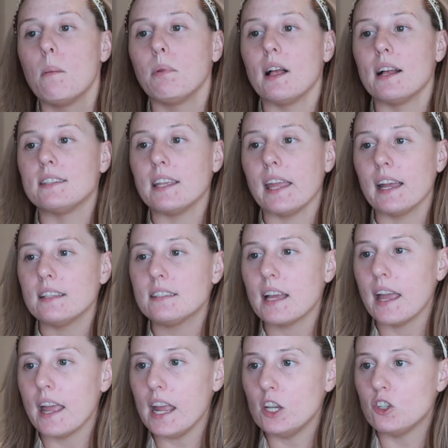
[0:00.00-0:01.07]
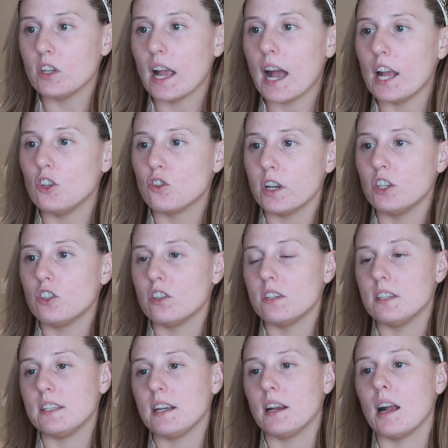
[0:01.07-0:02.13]
plus anti-aging
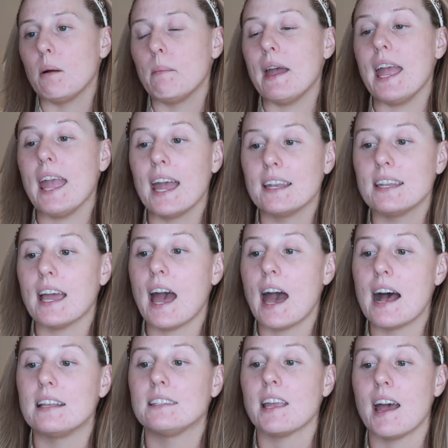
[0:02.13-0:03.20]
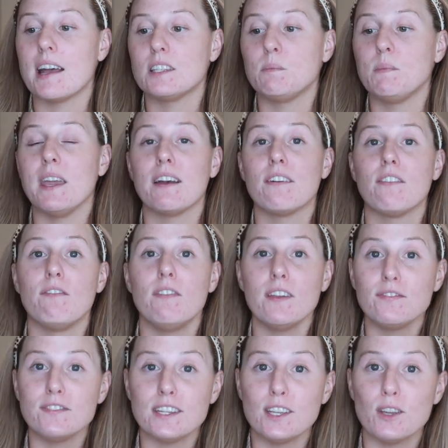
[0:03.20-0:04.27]
hydration serum, and it has SPF
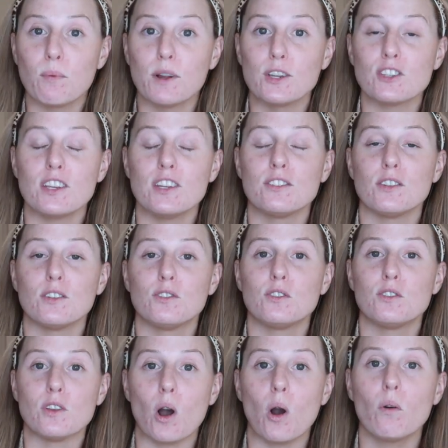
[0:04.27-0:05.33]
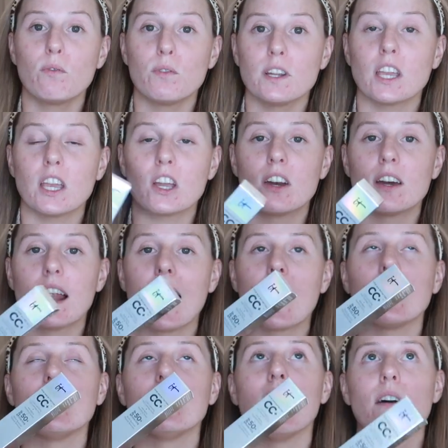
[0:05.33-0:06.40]
50, which is so freaking good.
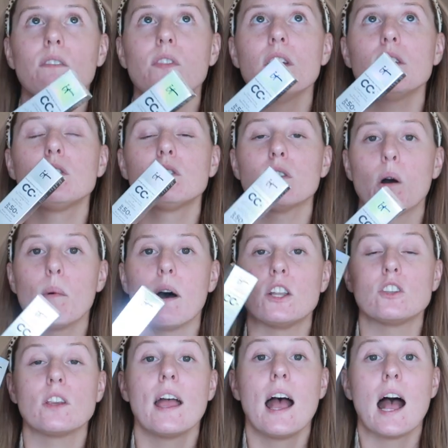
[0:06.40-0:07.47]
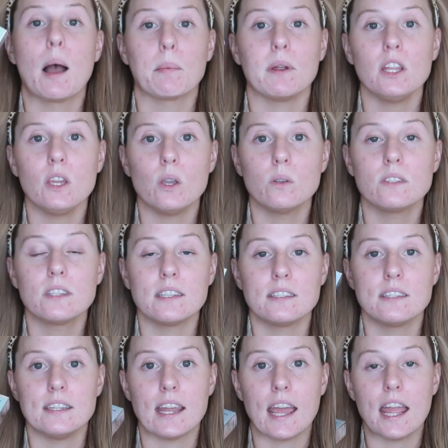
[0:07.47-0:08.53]
I love this so much. I'm gonna use
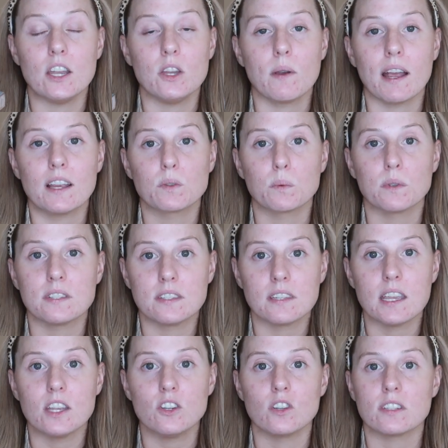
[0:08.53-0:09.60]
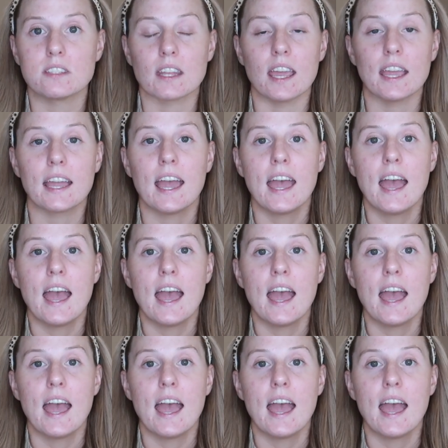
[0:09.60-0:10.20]
this today and you guys will see just like